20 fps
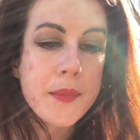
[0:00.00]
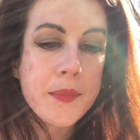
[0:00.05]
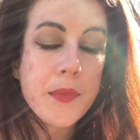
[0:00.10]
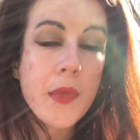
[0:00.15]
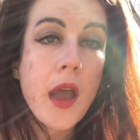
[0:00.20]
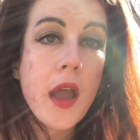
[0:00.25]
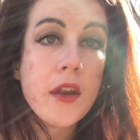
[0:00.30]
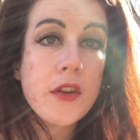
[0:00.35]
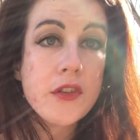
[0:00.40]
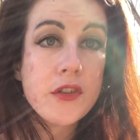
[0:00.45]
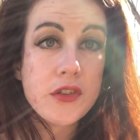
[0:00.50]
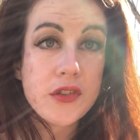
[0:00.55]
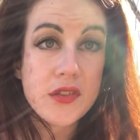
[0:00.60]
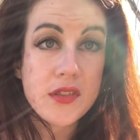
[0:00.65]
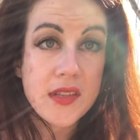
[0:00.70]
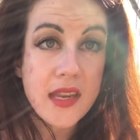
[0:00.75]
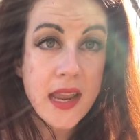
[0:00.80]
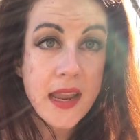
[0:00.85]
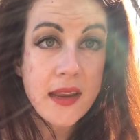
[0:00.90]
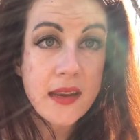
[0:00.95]

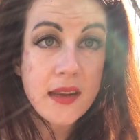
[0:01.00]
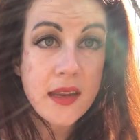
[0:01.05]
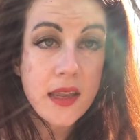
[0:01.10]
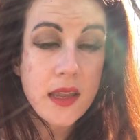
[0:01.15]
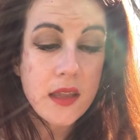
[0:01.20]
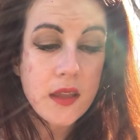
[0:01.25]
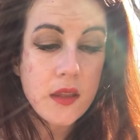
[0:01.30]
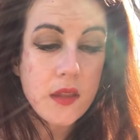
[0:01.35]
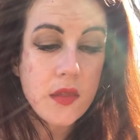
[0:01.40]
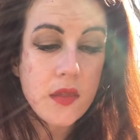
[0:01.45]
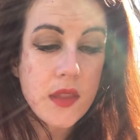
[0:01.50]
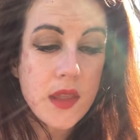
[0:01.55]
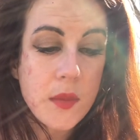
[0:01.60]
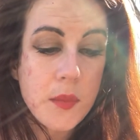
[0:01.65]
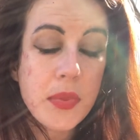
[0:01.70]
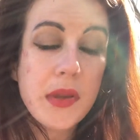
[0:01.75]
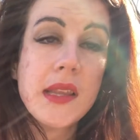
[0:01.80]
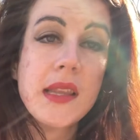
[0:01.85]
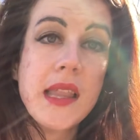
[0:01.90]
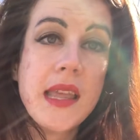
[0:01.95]
Understanding the
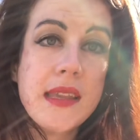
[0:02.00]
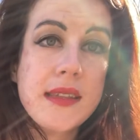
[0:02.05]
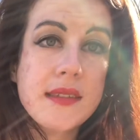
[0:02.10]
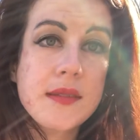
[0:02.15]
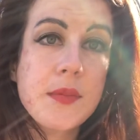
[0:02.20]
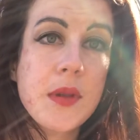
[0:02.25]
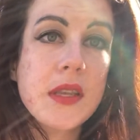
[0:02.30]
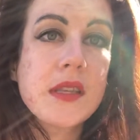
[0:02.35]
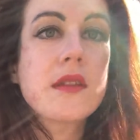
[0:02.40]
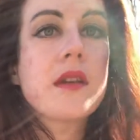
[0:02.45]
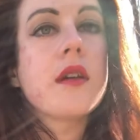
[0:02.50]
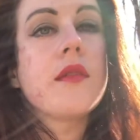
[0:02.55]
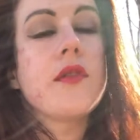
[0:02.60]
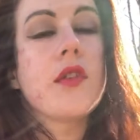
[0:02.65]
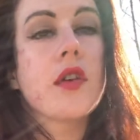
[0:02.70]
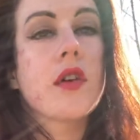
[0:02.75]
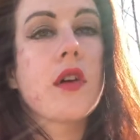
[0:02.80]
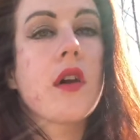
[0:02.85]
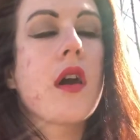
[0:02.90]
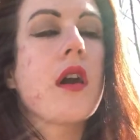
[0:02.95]
placement of
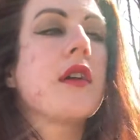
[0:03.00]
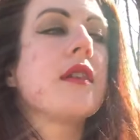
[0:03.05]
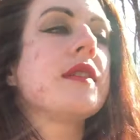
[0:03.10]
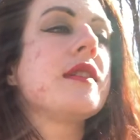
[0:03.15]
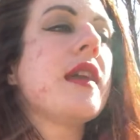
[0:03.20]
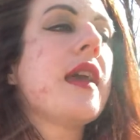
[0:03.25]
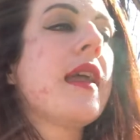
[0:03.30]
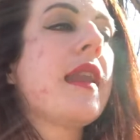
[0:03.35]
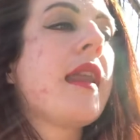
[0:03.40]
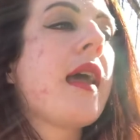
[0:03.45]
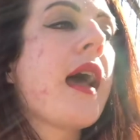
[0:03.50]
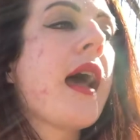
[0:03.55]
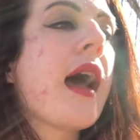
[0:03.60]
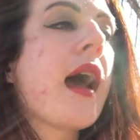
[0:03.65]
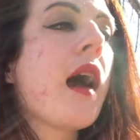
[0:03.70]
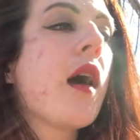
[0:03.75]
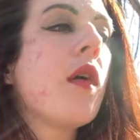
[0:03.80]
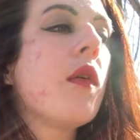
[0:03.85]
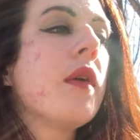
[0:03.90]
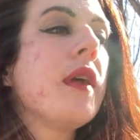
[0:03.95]
your heart and
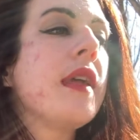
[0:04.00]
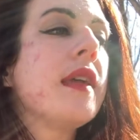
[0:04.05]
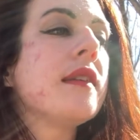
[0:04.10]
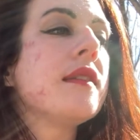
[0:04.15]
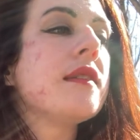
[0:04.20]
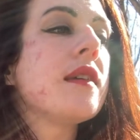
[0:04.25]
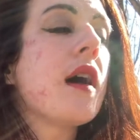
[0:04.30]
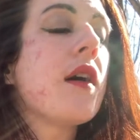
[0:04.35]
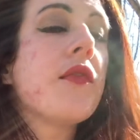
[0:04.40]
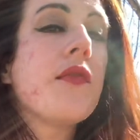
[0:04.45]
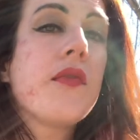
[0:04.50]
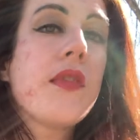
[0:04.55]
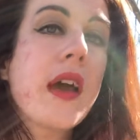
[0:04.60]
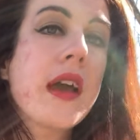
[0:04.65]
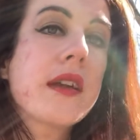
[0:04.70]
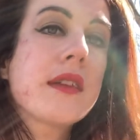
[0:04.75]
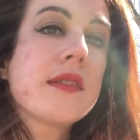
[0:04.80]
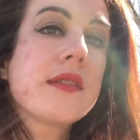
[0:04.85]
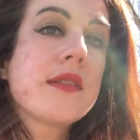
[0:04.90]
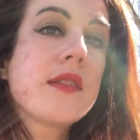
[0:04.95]
how it
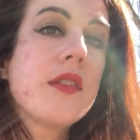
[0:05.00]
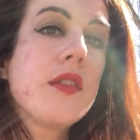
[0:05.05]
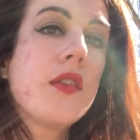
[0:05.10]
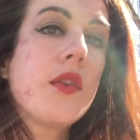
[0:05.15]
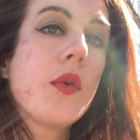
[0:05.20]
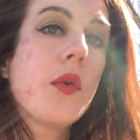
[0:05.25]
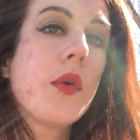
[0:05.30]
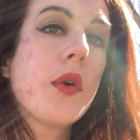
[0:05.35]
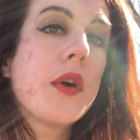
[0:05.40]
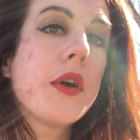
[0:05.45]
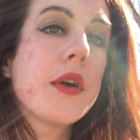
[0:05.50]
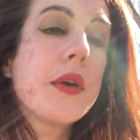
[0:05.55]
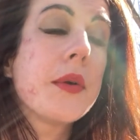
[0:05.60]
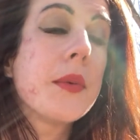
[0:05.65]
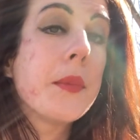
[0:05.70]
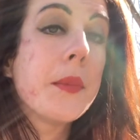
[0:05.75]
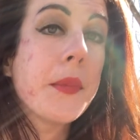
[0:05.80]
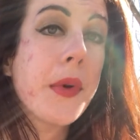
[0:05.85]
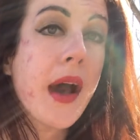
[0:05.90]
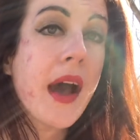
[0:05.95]
affects your
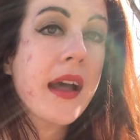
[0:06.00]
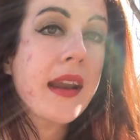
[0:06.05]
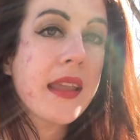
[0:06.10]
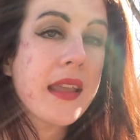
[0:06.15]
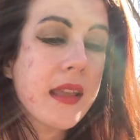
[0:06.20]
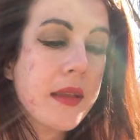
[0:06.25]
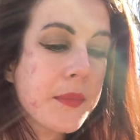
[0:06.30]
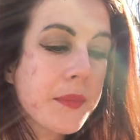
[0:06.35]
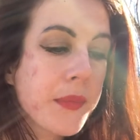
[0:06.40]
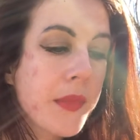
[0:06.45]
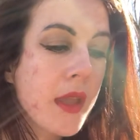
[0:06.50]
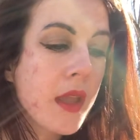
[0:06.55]
body